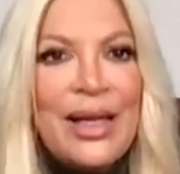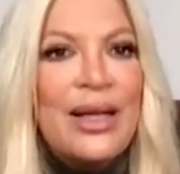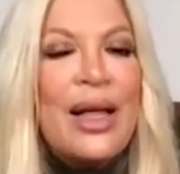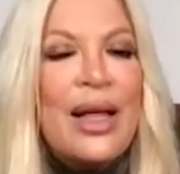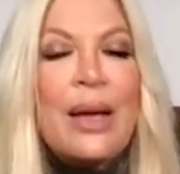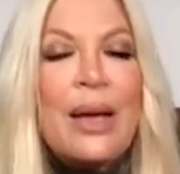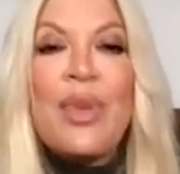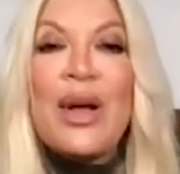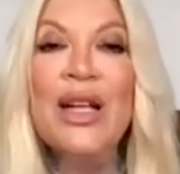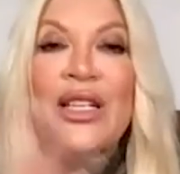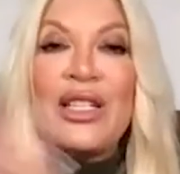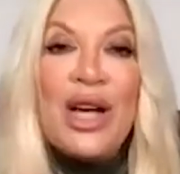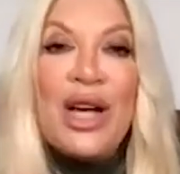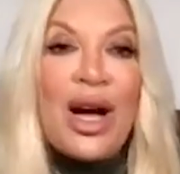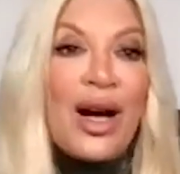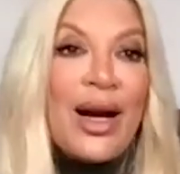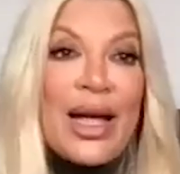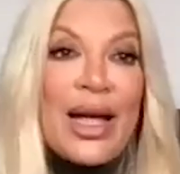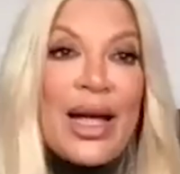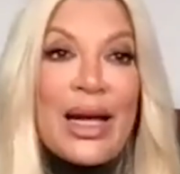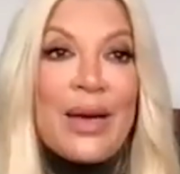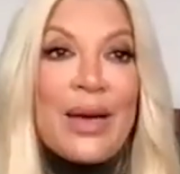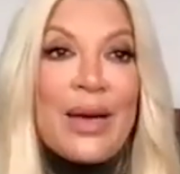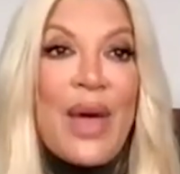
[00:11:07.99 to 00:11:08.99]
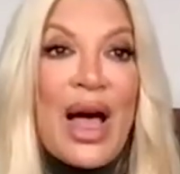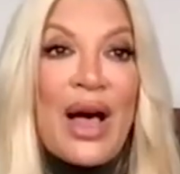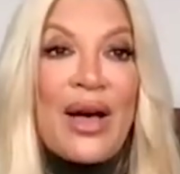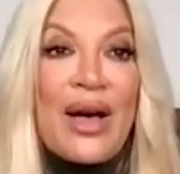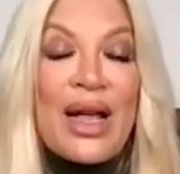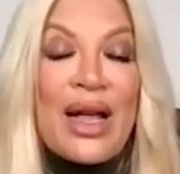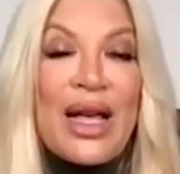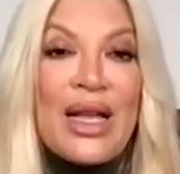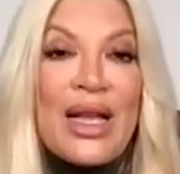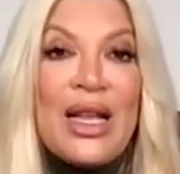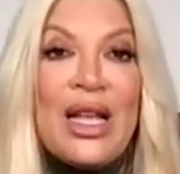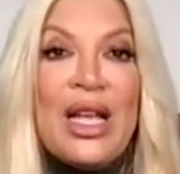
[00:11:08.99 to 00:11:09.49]
Like by talking
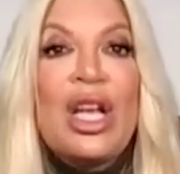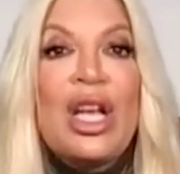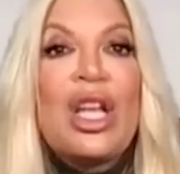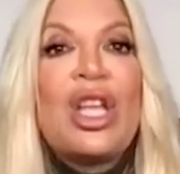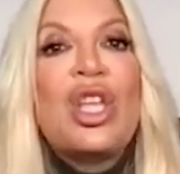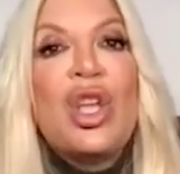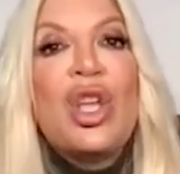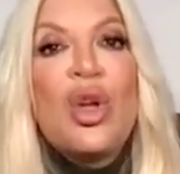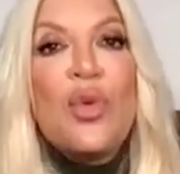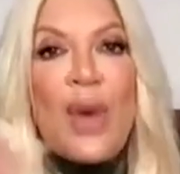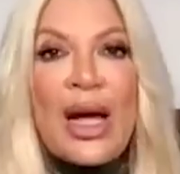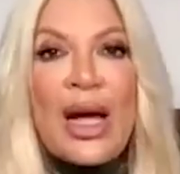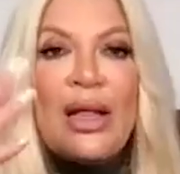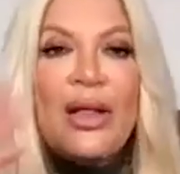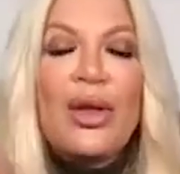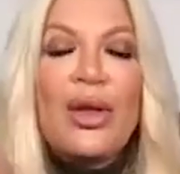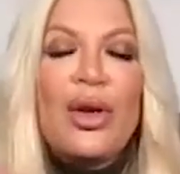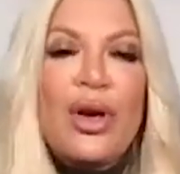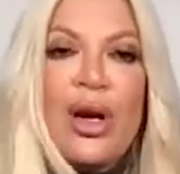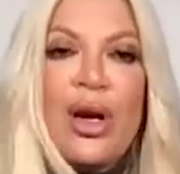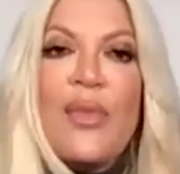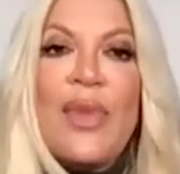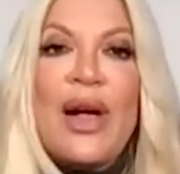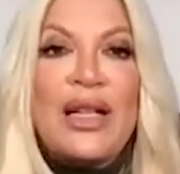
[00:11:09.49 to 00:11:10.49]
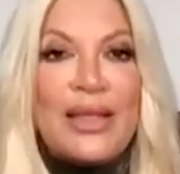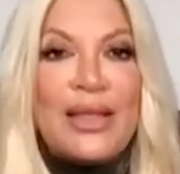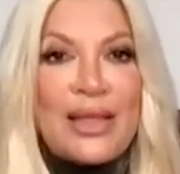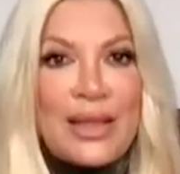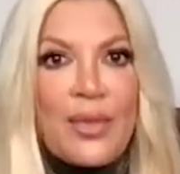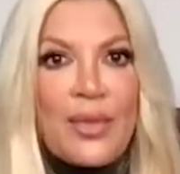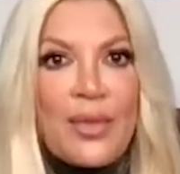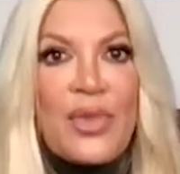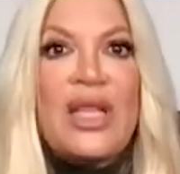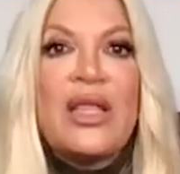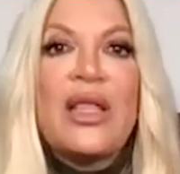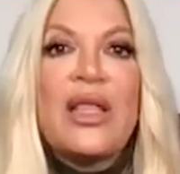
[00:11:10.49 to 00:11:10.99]
about it, you might learn about
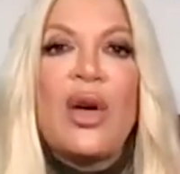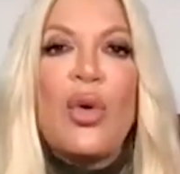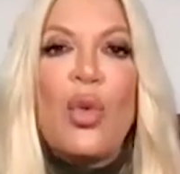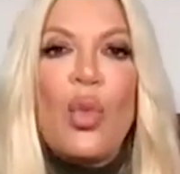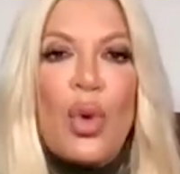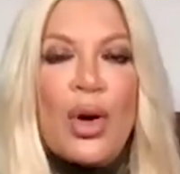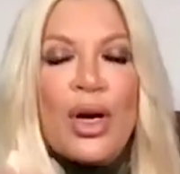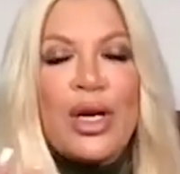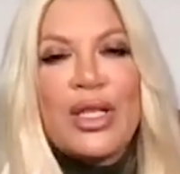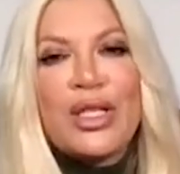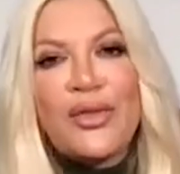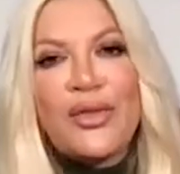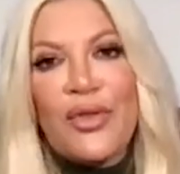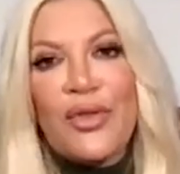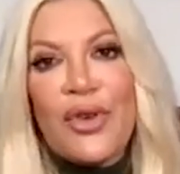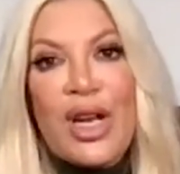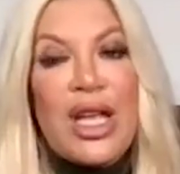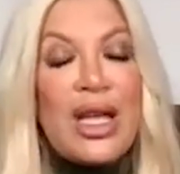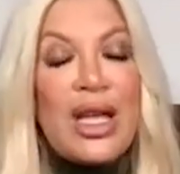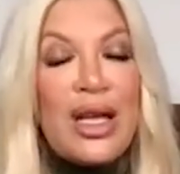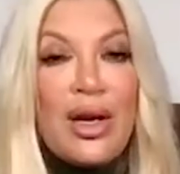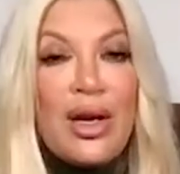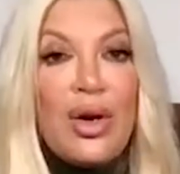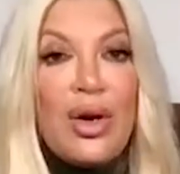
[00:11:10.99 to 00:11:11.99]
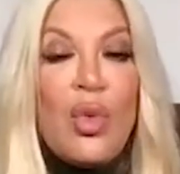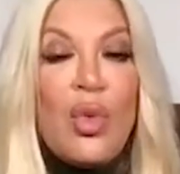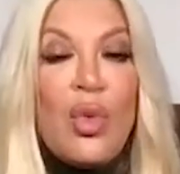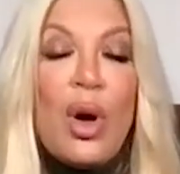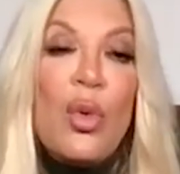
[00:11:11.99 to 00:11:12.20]
something that works for you.